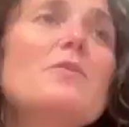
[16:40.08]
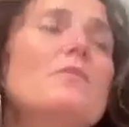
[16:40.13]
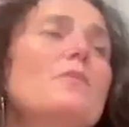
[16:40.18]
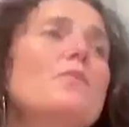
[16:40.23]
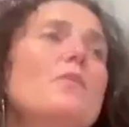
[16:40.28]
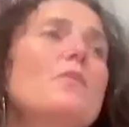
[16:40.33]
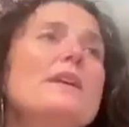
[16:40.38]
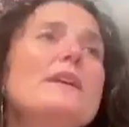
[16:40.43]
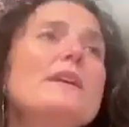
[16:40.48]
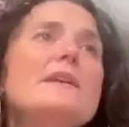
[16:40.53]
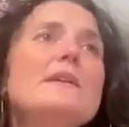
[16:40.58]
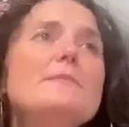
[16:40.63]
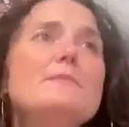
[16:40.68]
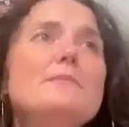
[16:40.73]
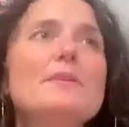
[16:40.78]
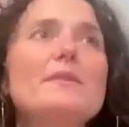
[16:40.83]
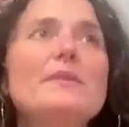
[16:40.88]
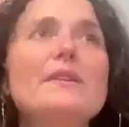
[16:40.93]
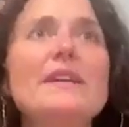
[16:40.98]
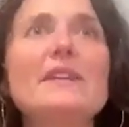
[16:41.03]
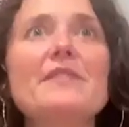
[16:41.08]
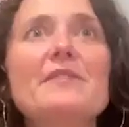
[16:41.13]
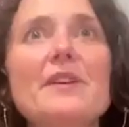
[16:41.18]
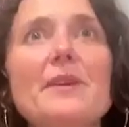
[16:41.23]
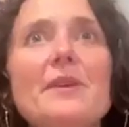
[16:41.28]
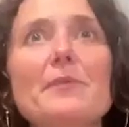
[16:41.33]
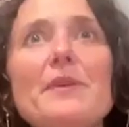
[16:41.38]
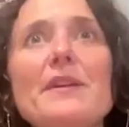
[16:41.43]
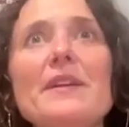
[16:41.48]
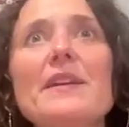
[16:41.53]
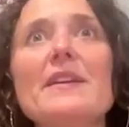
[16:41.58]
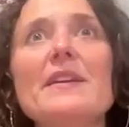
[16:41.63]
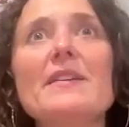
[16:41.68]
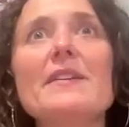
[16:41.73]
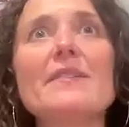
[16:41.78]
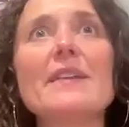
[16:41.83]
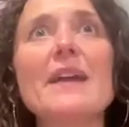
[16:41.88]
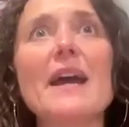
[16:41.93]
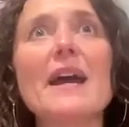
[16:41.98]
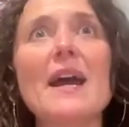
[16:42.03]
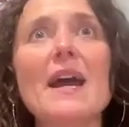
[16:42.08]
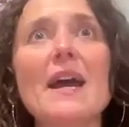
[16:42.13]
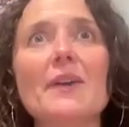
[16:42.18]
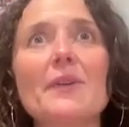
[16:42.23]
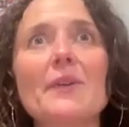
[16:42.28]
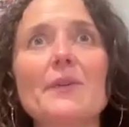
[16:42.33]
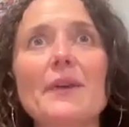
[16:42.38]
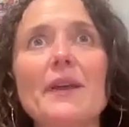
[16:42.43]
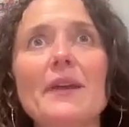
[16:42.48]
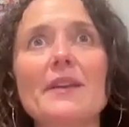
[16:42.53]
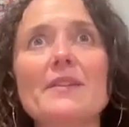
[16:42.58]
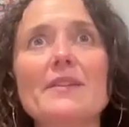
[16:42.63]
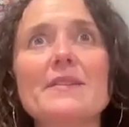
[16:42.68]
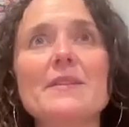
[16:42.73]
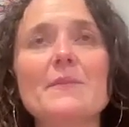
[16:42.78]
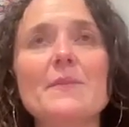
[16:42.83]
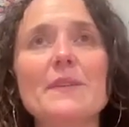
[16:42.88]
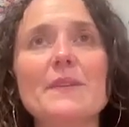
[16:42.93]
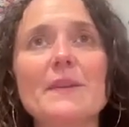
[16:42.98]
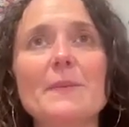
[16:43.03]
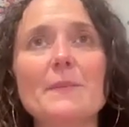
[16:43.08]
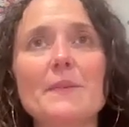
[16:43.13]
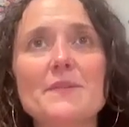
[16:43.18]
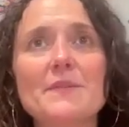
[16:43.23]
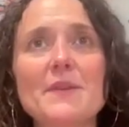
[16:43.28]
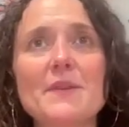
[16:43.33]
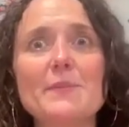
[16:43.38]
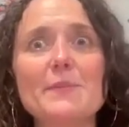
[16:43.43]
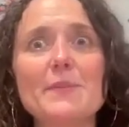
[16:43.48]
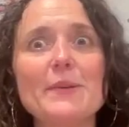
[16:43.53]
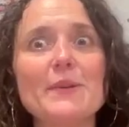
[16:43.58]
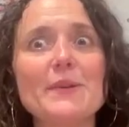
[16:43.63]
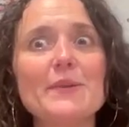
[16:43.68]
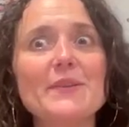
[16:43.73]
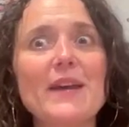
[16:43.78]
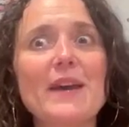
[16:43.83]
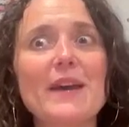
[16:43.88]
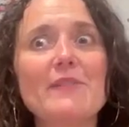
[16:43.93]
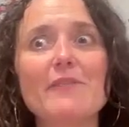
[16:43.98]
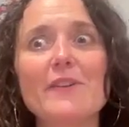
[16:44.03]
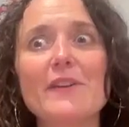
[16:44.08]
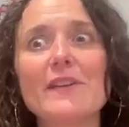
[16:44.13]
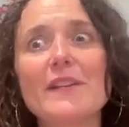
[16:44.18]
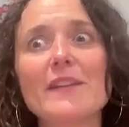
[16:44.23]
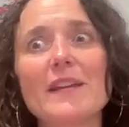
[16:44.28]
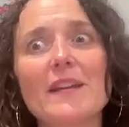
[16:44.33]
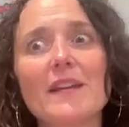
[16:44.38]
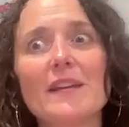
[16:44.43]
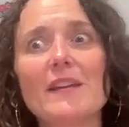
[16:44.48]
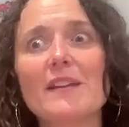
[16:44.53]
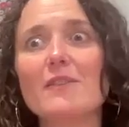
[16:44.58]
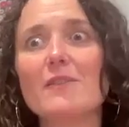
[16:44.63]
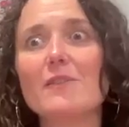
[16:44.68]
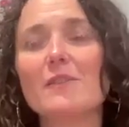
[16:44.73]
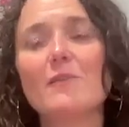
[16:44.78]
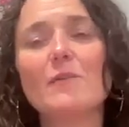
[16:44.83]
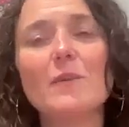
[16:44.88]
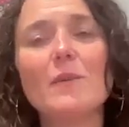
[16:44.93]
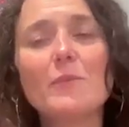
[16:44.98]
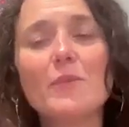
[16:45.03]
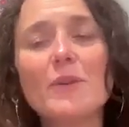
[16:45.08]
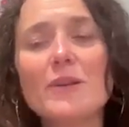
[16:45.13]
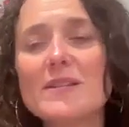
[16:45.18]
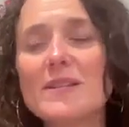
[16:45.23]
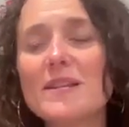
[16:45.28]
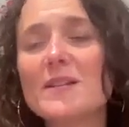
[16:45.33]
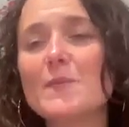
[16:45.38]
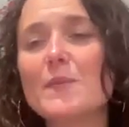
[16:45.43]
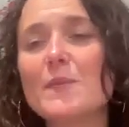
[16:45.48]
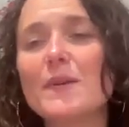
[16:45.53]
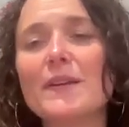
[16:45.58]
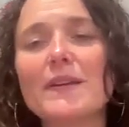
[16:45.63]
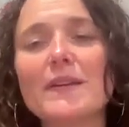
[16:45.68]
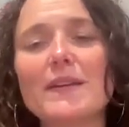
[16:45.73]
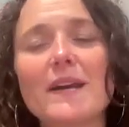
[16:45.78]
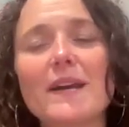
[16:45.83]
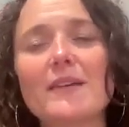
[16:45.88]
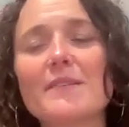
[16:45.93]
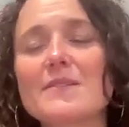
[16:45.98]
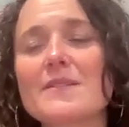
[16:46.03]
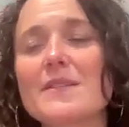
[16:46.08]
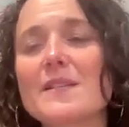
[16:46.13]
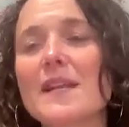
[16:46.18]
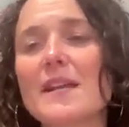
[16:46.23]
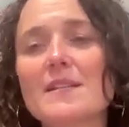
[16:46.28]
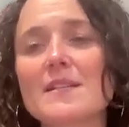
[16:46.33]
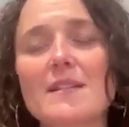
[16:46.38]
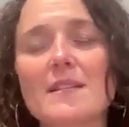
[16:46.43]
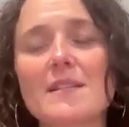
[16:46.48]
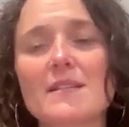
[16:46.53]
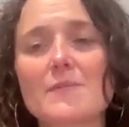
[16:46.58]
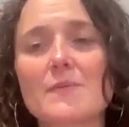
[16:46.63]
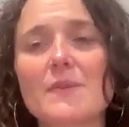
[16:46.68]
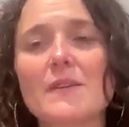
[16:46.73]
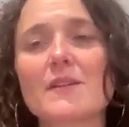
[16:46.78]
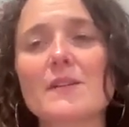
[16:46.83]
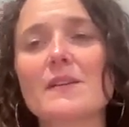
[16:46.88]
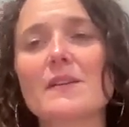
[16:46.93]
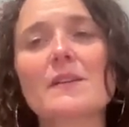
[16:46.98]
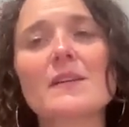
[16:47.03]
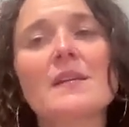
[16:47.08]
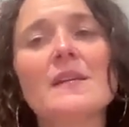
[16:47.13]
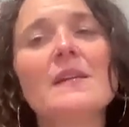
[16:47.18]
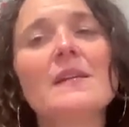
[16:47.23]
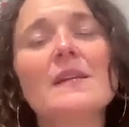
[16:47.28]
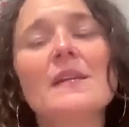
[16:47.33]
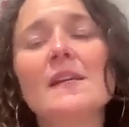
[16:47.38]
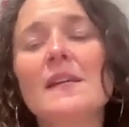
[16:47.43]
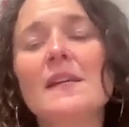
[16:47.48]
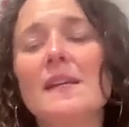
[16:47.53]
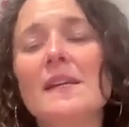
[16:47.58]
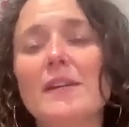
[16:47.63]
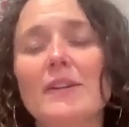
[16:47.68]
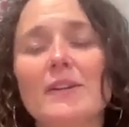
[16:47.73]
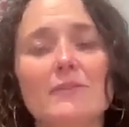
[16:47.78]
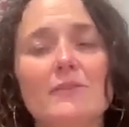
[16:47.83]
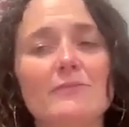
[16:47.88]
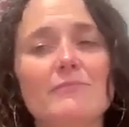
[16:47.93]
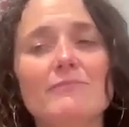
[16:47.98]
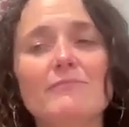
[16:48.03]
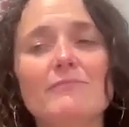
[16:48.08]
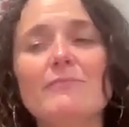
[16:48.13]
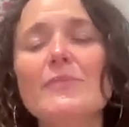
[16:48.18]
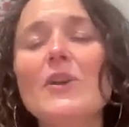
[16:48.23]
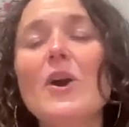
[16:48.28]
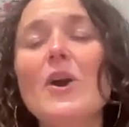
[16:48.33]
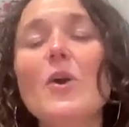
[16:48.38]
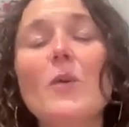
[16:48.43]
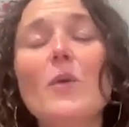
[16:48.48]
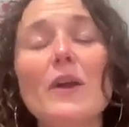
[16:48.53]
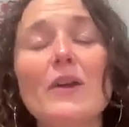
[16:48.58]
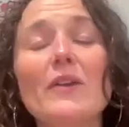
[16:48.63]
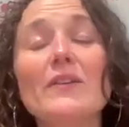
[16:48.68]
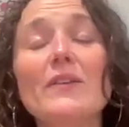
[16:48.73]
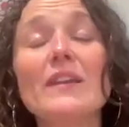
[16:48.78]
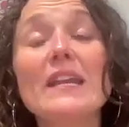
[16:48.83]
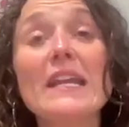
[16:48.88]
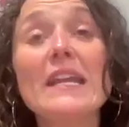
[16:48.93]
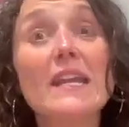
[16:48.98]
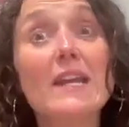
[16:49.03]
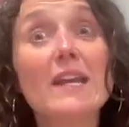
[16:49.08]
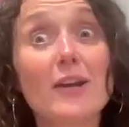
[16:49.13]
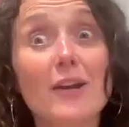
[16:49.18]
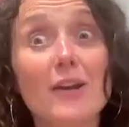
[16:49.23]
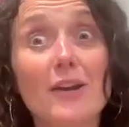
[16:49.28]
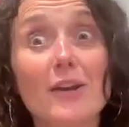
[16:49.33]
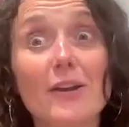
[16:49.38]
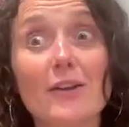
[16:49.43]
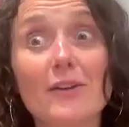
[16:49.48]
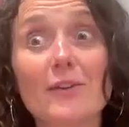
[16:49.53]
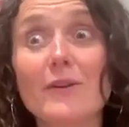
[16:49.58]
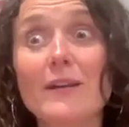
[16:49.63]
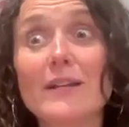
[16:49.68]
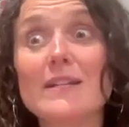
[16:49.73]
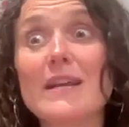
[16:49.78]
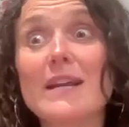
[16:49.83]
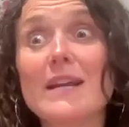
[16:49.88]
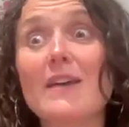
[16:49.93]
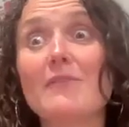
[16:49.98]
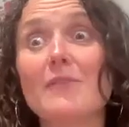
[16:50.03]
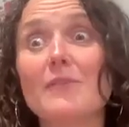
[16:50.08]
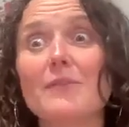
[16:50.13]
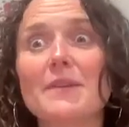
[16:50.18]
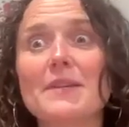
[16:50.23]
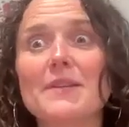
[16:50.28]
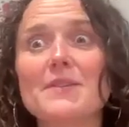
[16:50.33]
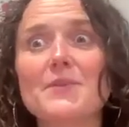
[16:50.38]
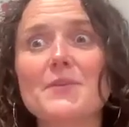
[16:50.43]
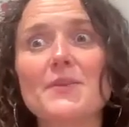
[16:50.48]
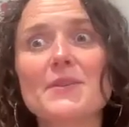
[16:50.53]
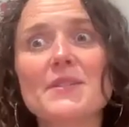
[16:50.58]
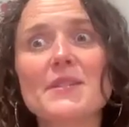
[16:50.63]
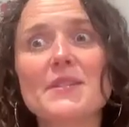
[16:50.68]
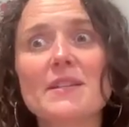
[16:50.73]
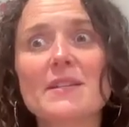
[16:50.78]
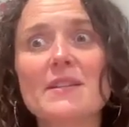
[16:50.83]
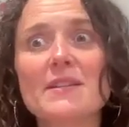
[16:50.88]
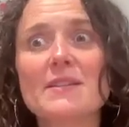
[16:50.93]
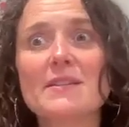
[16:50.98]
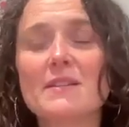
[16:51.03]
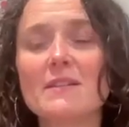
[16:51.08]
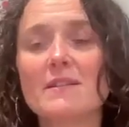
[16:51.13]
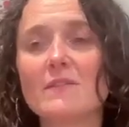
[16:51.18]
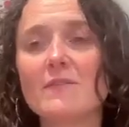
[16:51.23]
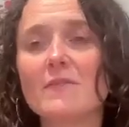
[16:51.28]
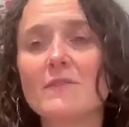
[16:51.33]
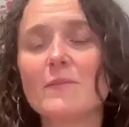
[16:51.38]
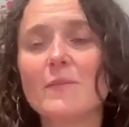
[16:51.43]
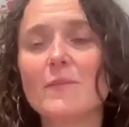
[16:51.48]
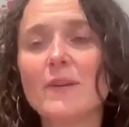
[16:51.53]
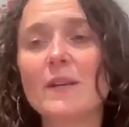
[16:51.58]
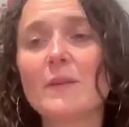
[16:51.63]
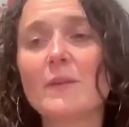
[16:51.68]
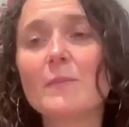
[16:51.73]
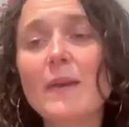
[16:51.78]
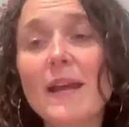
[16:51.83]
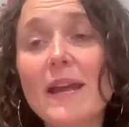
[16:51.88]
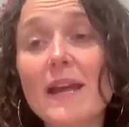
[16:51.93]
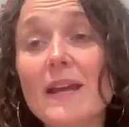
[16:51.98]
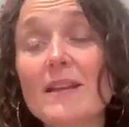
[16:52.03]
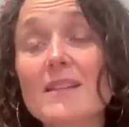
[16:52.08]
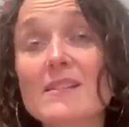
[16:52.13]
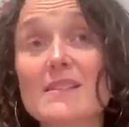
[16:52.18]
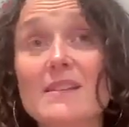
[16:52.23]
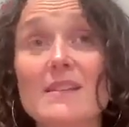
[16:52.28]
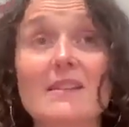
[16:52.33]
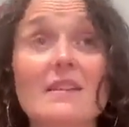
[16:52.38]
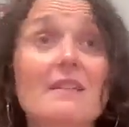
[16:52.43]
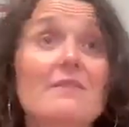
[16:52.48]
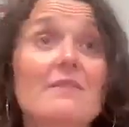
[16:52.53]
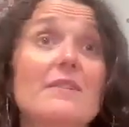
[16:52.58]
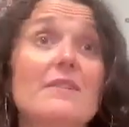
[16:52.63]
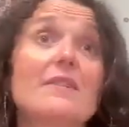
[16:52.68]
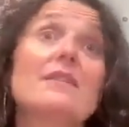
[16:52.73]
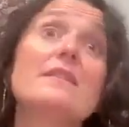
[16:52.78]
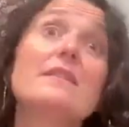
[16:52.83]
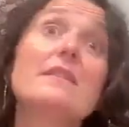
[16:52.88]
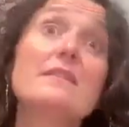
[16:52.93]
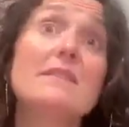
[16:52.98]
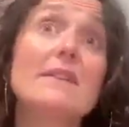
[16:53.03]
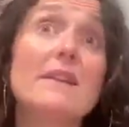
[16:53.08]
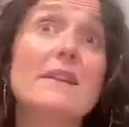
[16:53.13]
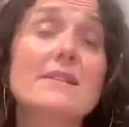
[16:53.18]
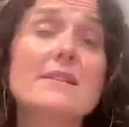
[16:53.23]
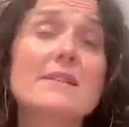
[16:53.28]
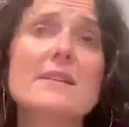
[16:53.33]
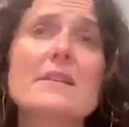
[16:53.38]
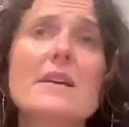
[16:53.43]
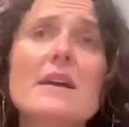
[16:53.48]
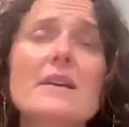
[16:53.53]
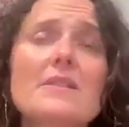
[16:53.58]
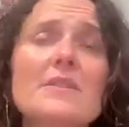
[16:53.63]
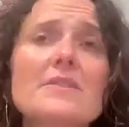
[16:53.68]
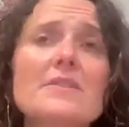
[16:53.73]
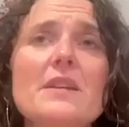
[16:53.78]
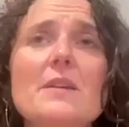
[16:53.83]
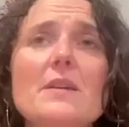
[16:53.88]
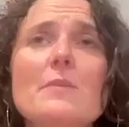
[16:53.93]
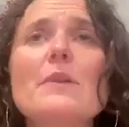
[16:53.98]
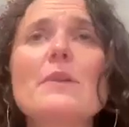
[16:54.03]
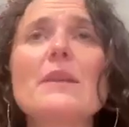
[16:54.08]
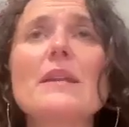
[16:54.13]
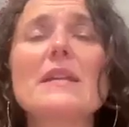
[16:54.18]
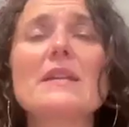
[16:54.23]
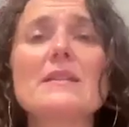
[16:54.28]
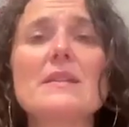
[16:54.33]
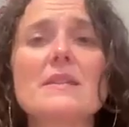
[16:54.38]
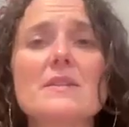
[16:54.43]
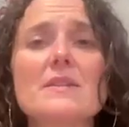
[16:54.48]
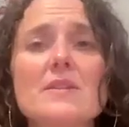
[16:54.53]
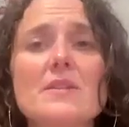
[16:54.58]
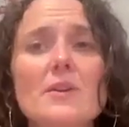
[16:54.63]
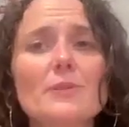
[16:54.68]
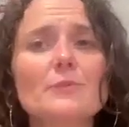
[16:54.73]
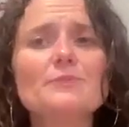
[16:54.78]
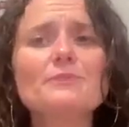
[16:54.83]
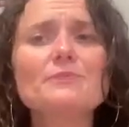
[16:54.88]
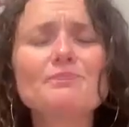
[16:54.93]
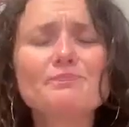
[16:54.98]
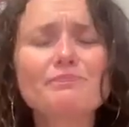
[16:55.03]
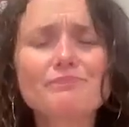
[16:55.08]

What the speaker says: We believe that we are not going to be able to build everything. $1.6 billion in assets. We are, nowhere near going to have the resources of big banks, even a lot of technology companies. And so